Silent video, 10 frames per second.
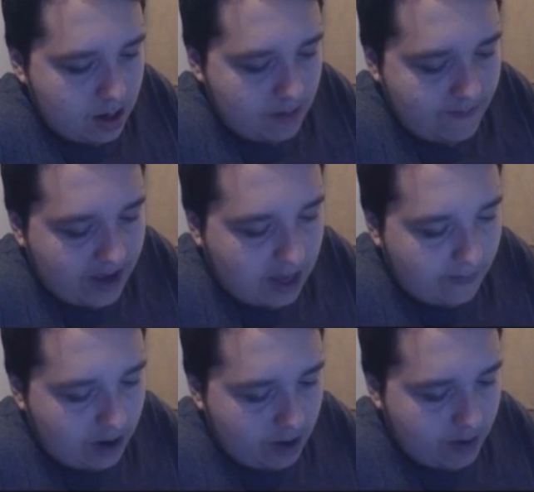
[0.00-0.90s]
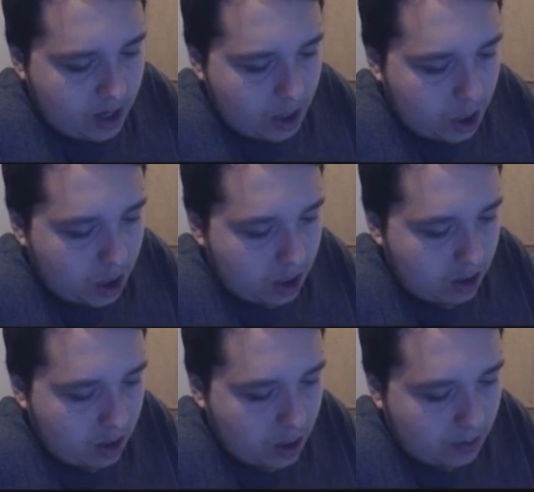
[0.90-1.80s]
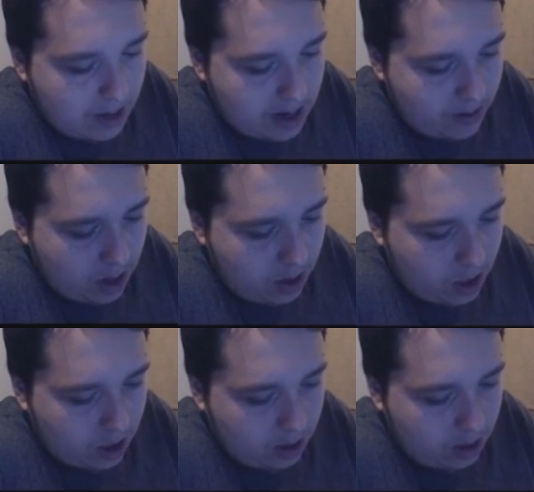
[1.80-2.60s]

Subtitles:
Thank you very much. Got some arrows.